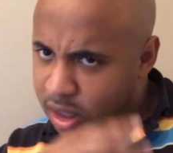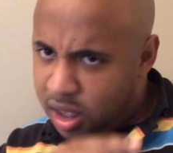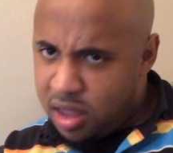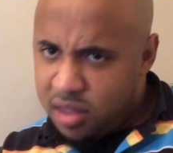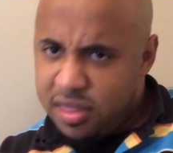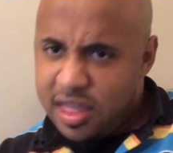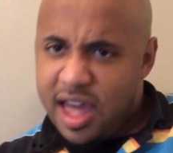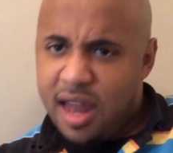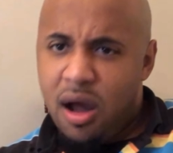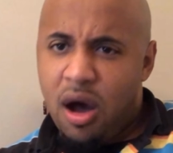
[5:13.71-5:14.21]

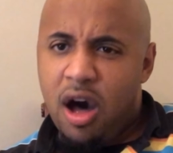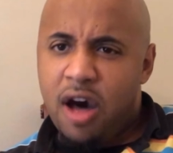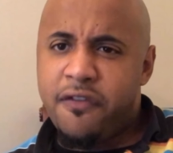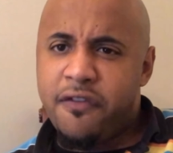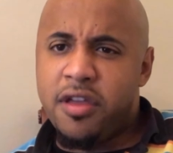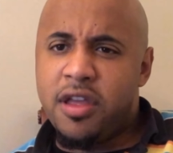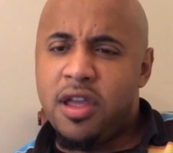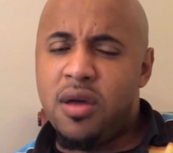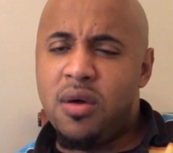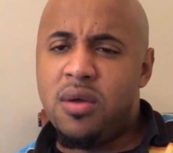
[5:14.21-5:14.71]
Is that all
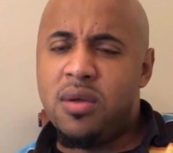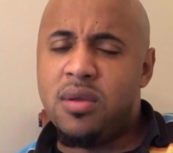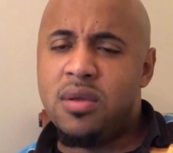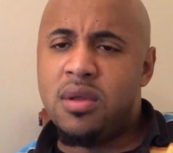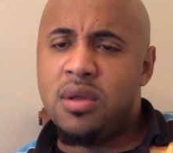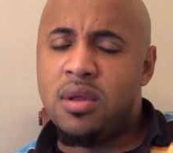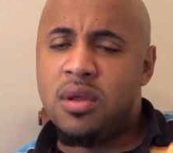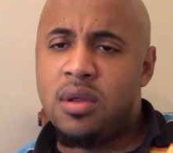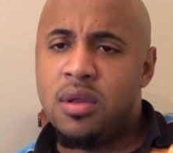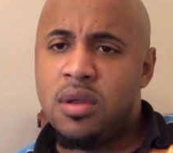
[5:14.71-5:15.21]
for you?
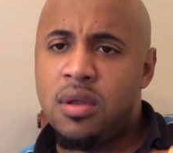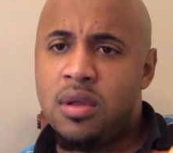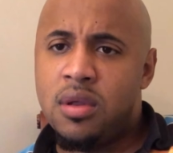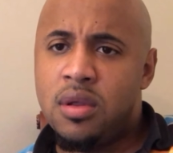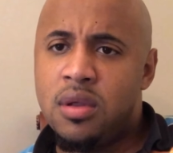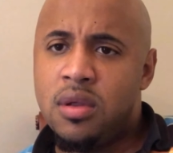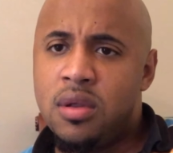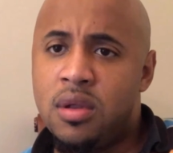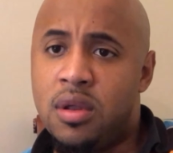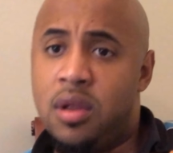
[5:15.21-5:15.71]

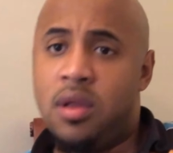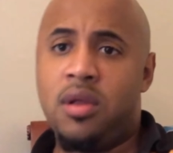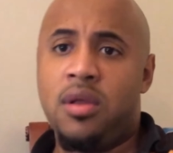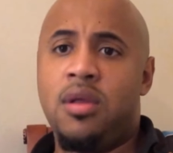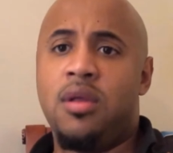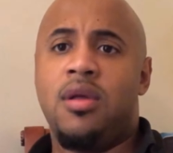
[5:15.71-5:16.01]
What?